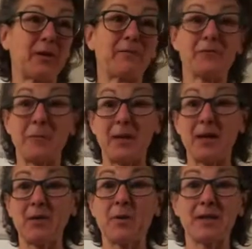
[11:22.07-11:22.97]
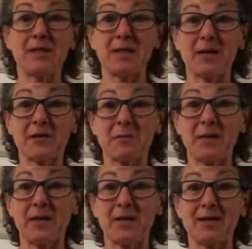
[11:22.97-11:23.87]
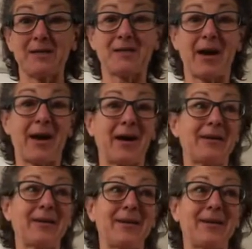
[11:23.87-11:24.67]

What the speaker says: But for me, what it tells me is that